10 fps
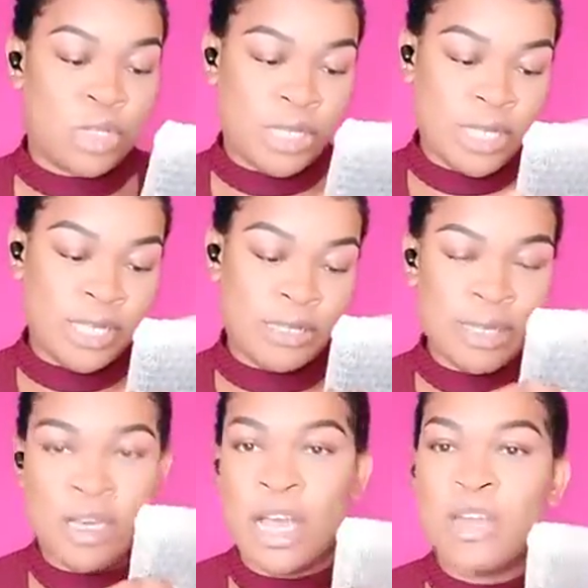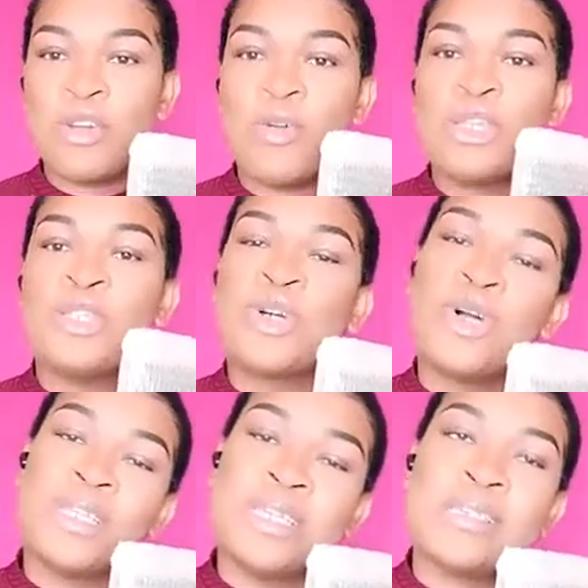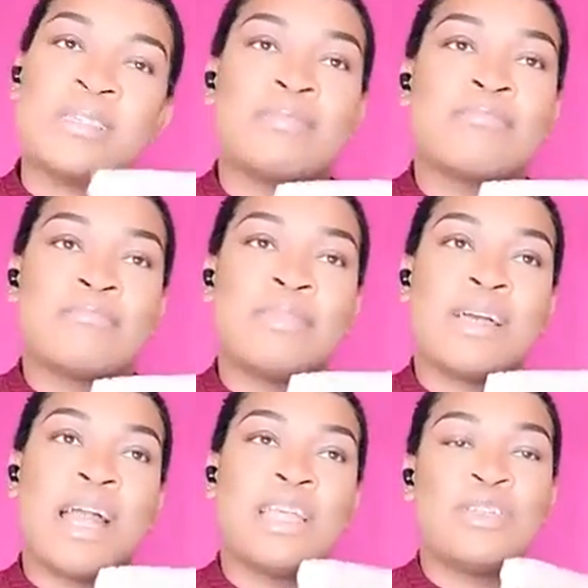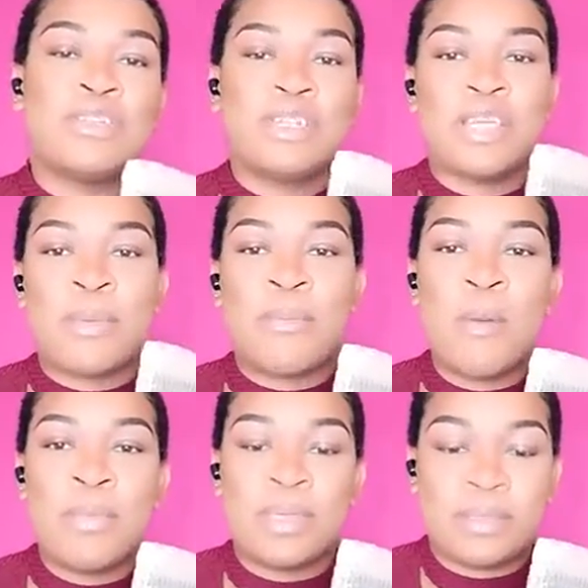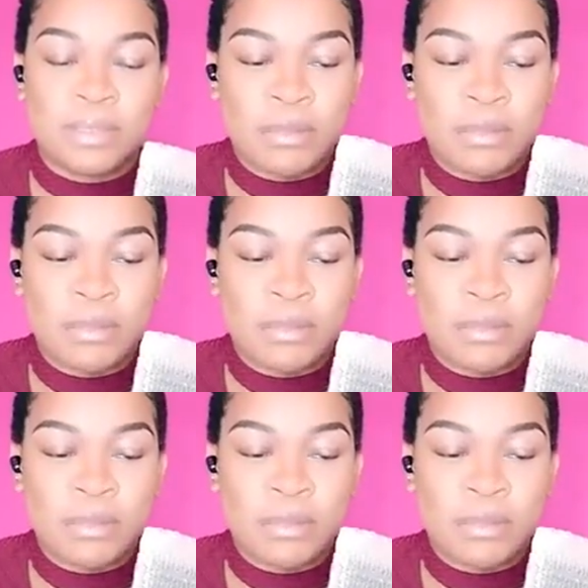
these I don't know what you call this. I like to think they are popping